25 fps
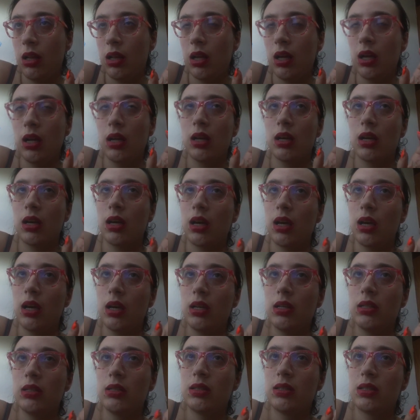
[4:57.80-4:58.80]

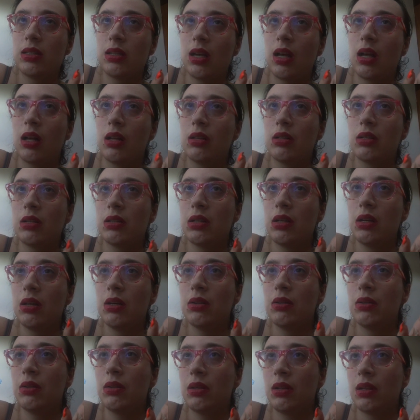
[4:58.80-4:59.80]
it tells
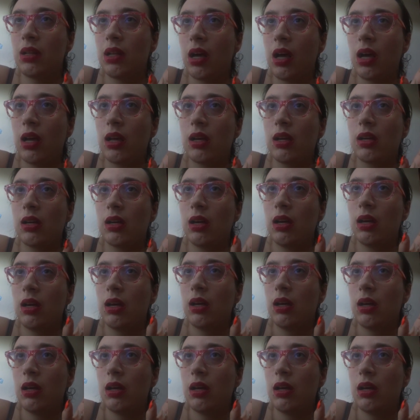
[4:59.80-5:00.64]
you, like,